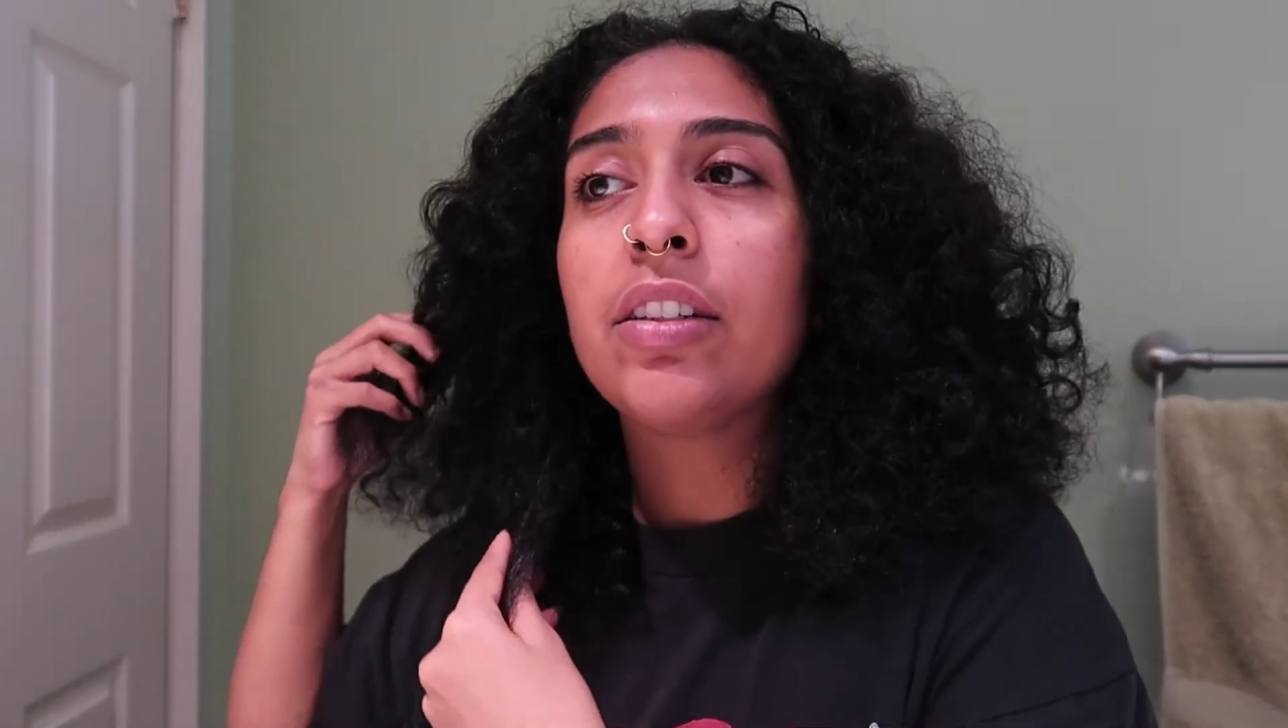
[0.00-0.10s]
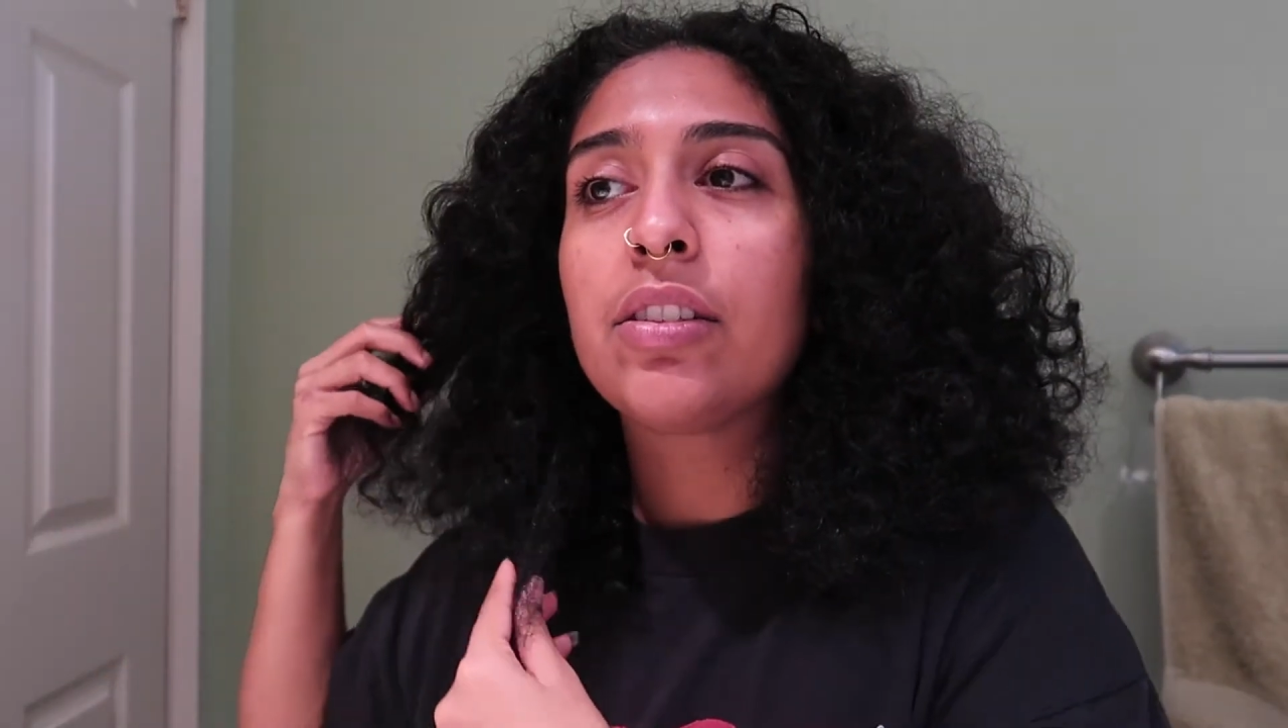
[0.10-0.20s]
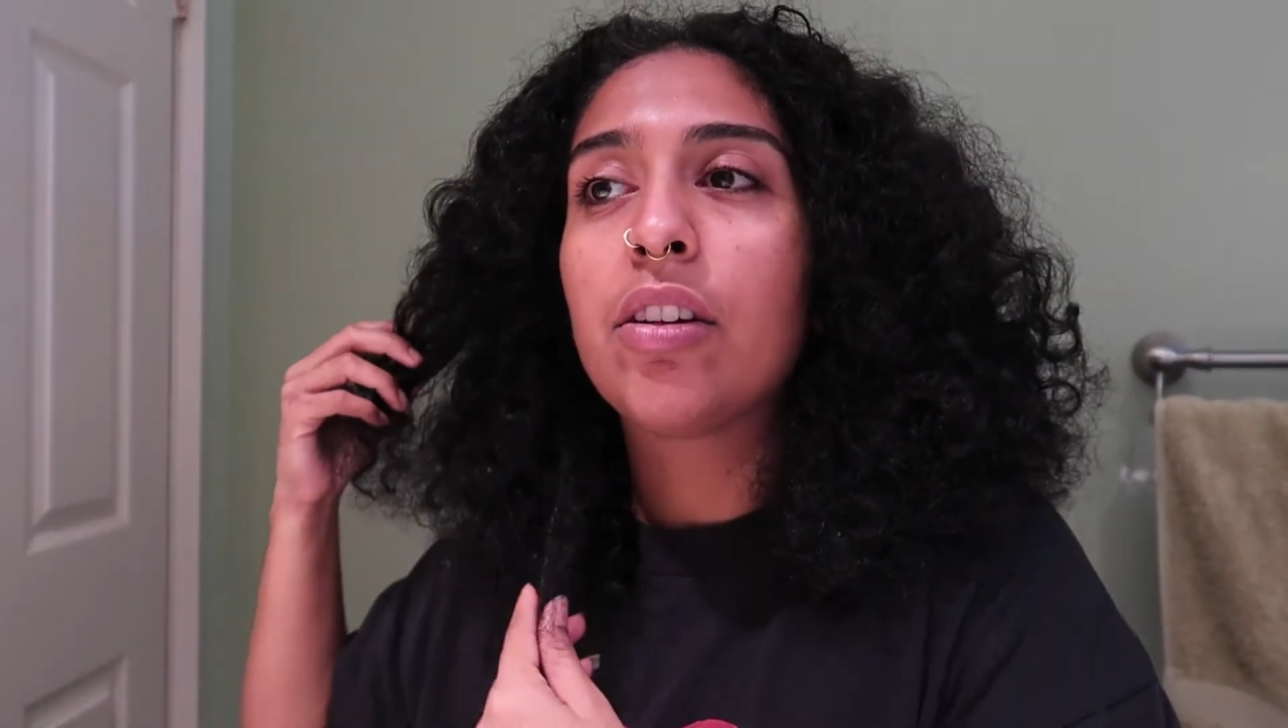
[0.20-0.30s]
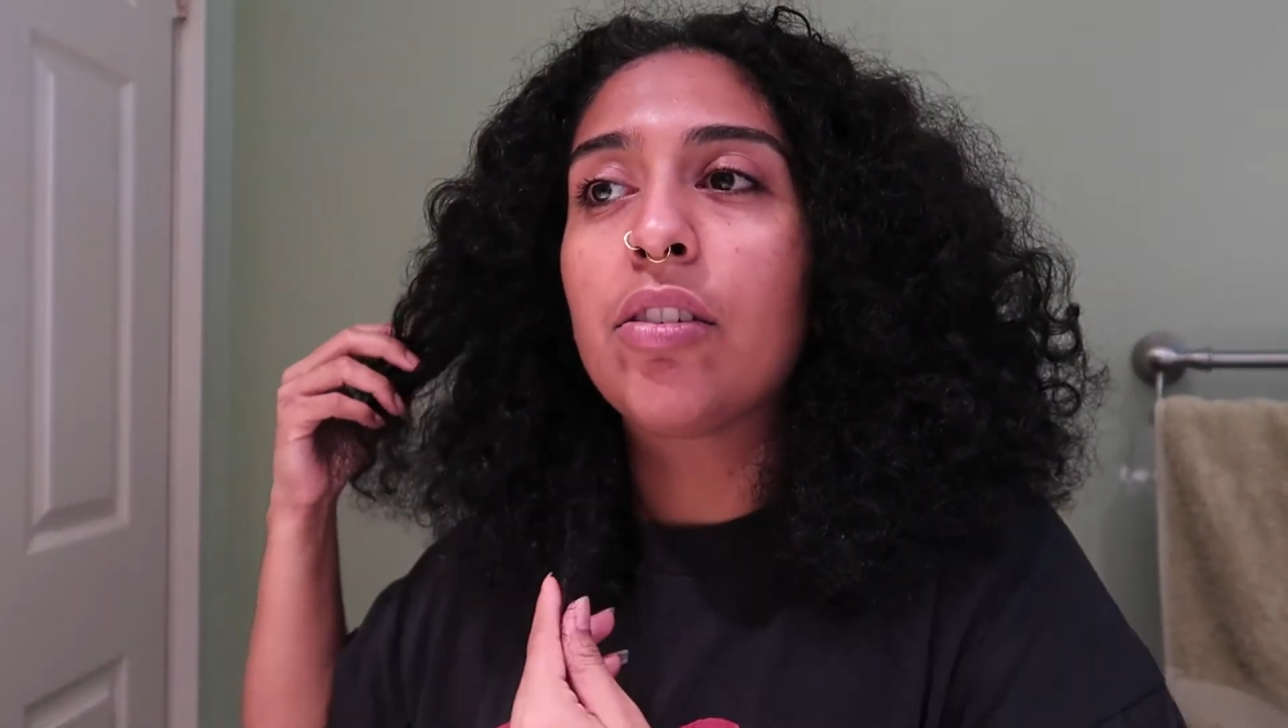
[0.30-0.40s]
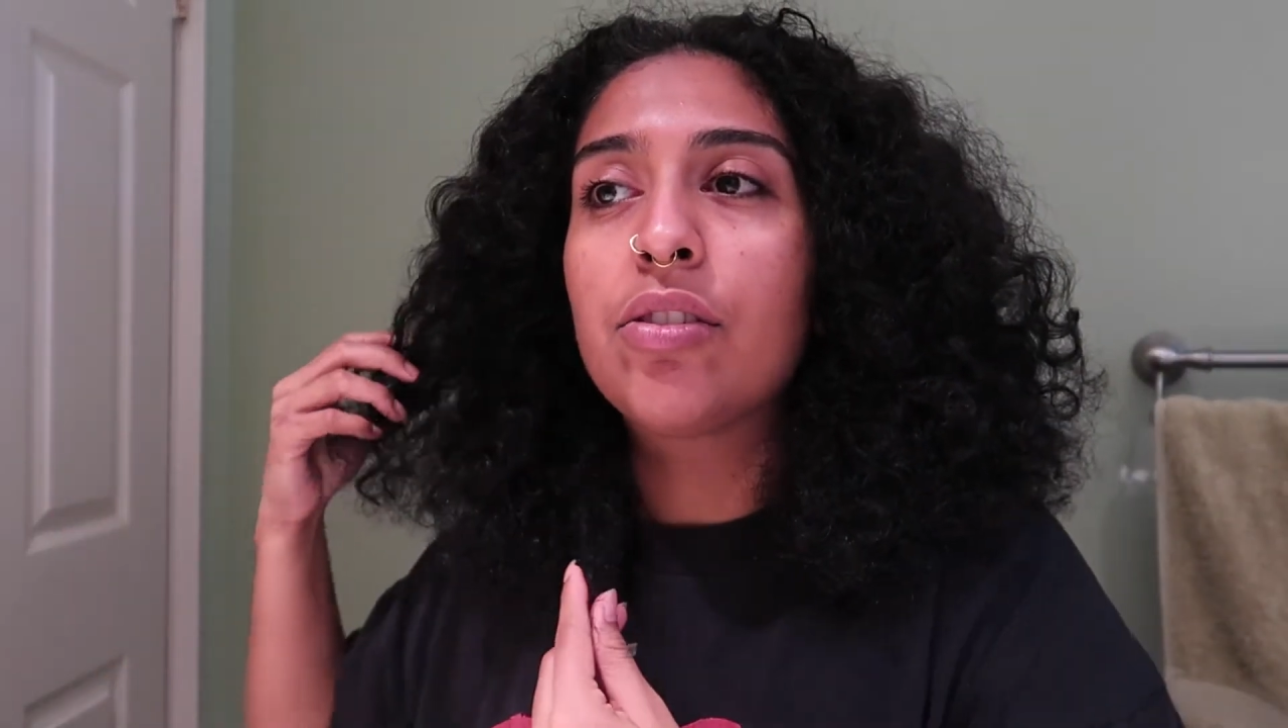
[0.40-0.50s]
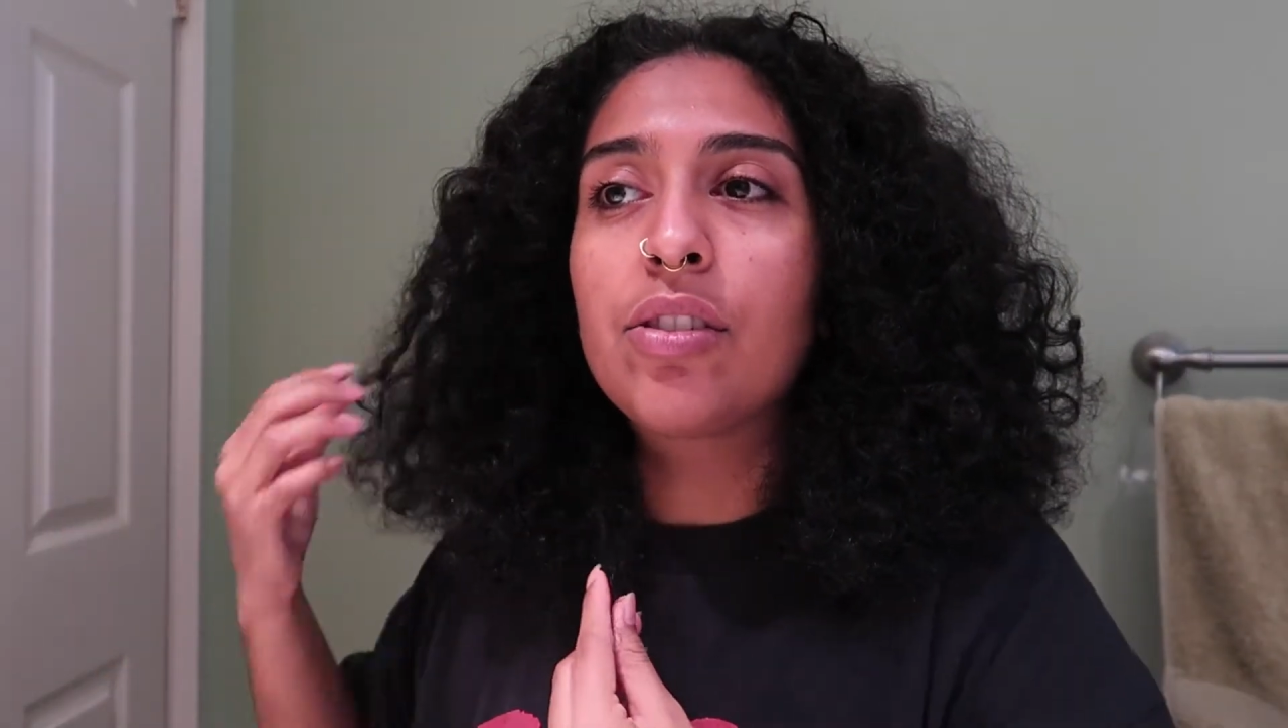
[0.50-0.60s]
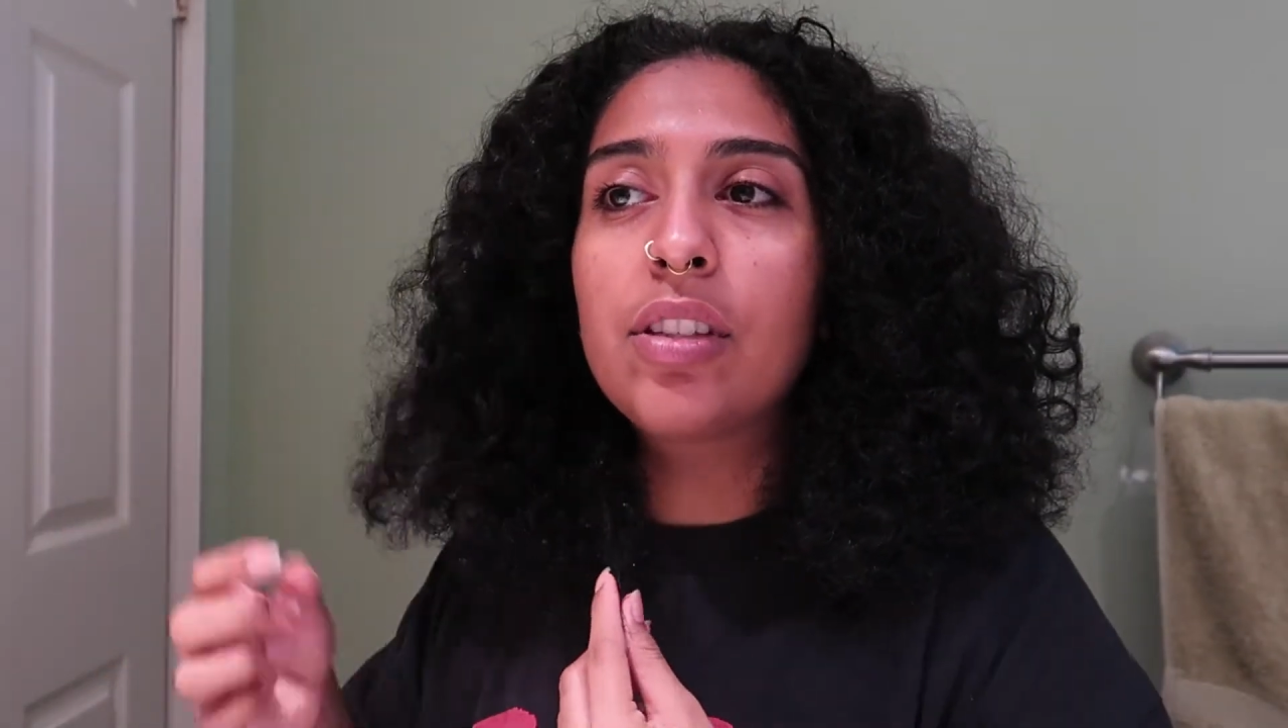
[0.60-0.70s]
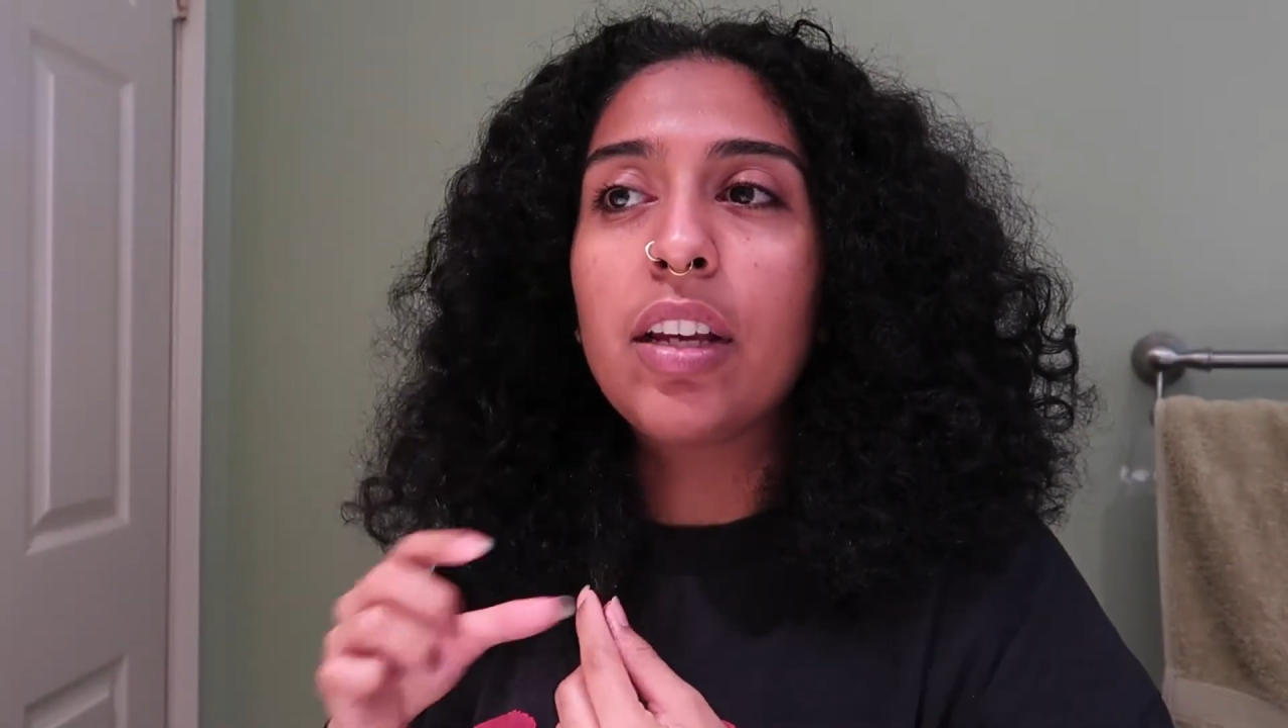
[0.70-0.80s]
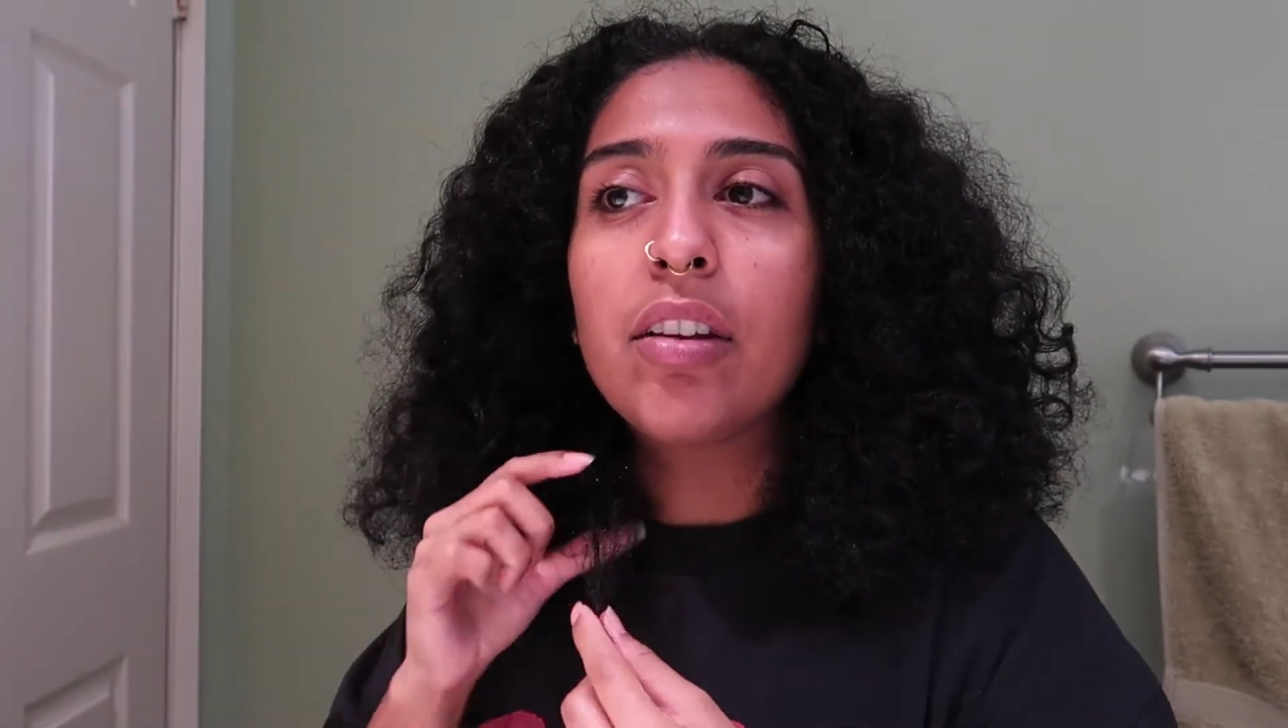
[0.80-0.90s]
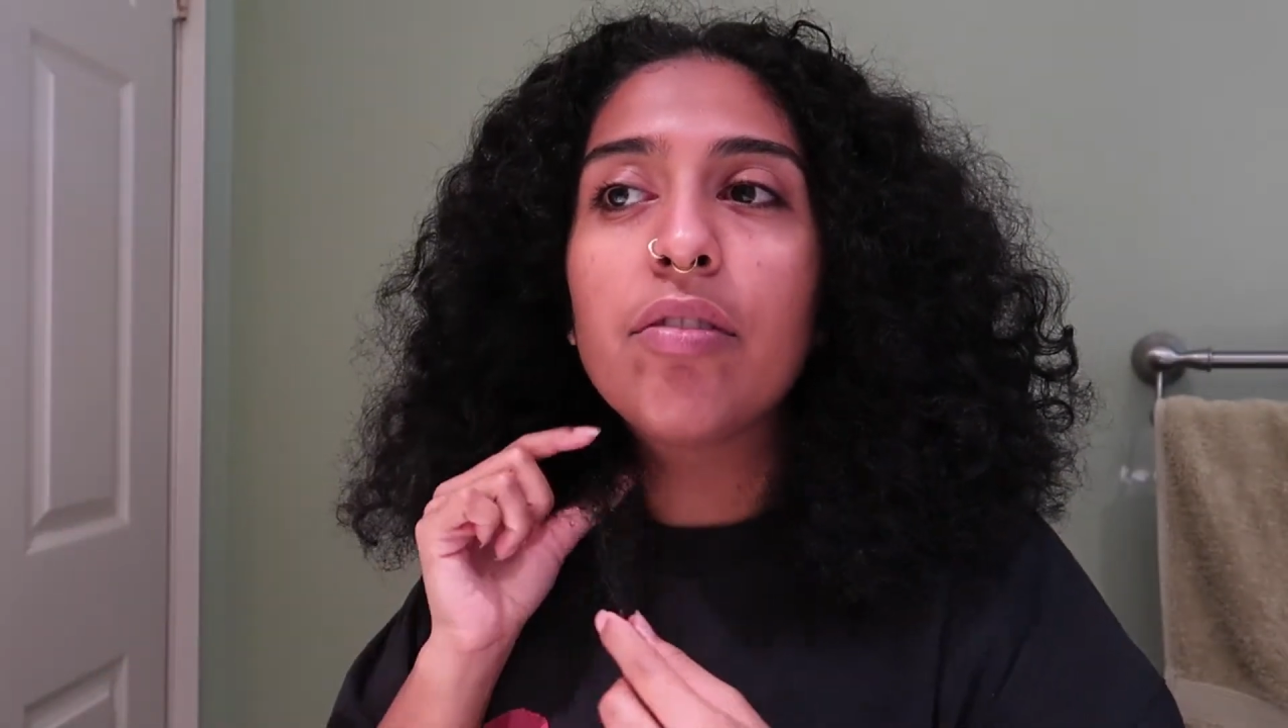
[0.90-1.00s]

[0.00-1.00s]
it's all just like